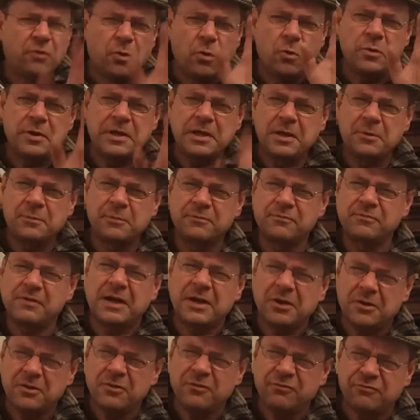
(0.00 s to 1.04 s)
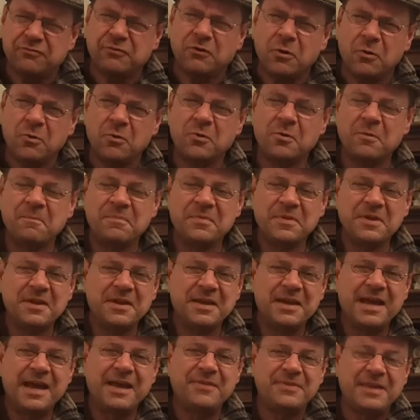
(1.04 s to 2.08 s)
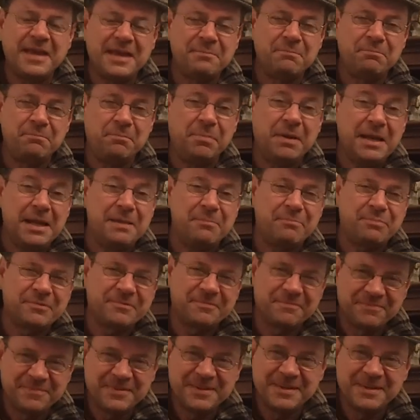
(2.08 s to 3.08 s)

flow here, we've really got the flow, and then bleep.